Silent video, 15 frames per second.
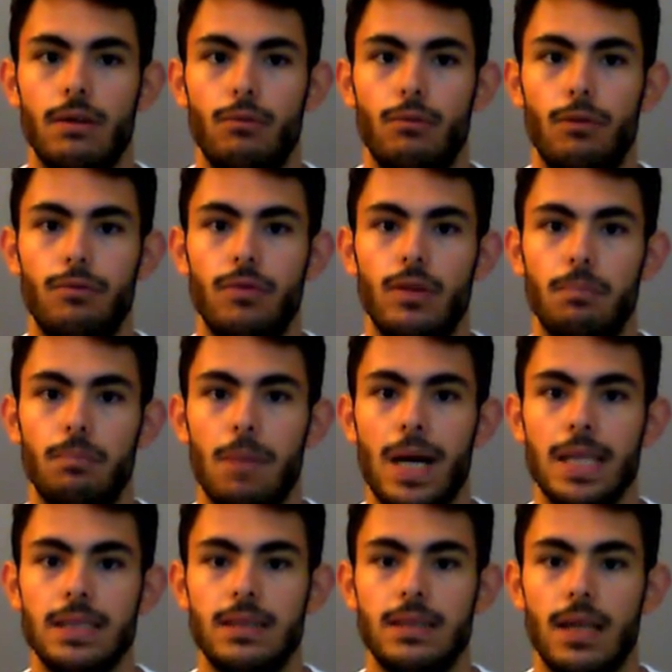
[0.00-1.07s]
with the
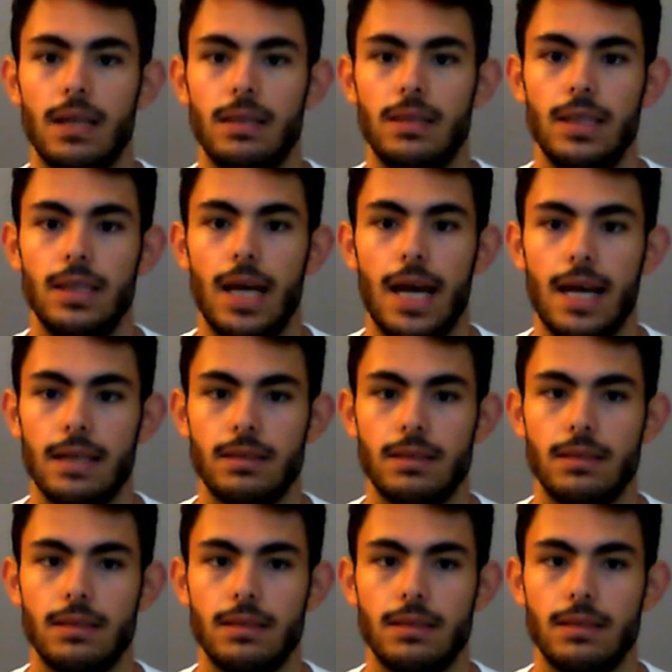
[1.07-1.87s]
mindset he has